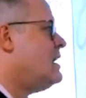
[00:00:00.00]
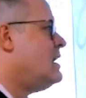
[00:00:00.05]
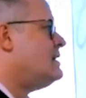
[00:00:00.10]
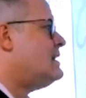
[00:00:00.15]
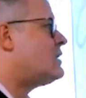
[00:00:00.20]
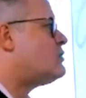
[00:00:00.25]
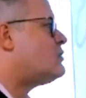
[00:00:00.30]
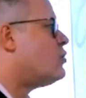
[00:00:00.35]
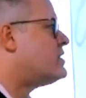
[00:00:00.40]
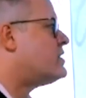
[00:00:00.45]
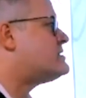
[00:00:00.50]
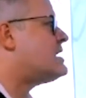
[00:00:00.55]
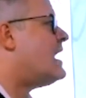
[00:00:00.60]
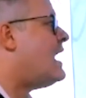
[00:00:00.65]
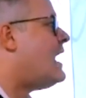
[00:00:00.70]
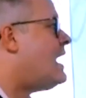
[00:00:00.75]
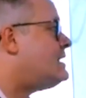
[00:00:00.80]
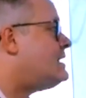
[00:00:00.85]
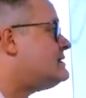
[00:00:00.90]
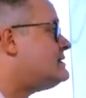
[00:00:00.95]
that was
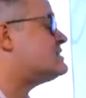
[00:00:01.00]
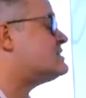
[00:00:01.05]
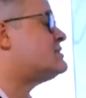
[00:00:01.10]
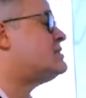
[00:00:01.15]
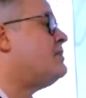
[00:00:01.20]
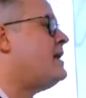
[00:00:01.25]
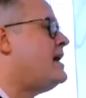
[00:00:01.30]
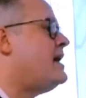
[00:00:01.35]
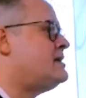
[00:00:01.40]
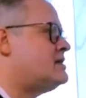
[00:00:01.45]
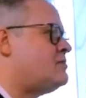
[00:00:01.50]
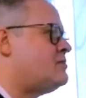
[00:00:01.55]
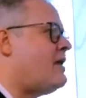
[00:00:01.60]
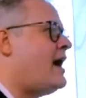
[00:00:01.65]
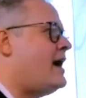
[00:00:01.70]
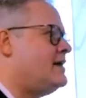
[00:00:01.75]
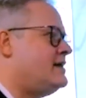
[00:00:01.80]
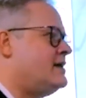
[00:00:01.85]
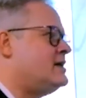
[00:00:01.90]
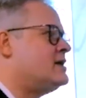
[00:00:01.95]
underestimated
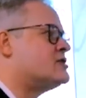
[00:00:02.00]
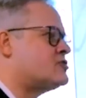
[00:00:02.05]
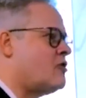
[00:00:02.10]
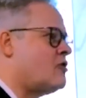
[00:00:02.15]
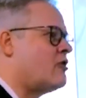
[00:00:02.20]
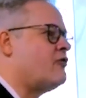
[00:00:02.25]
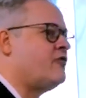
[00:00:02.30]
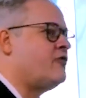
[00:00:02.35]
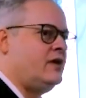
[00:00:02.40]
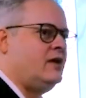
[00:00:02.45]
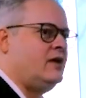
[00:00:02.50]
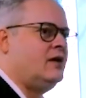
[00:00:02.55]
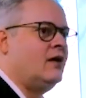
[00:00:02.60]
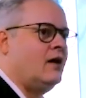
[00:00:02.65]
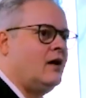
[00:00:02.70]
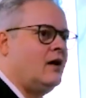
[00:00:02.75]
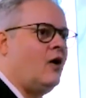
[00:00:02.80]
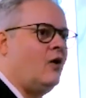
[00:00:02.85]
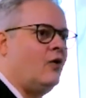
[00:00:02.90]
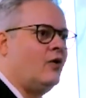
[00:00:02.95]
by the angiography
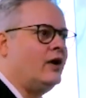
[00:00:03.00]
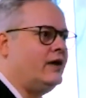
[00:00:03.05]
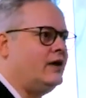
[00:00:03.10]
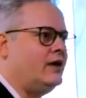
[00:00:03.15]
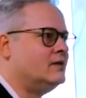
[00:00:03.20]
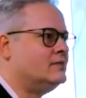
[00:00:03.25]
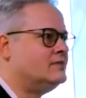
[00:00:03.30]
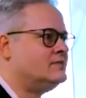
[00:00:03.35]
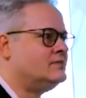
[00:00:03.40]
only.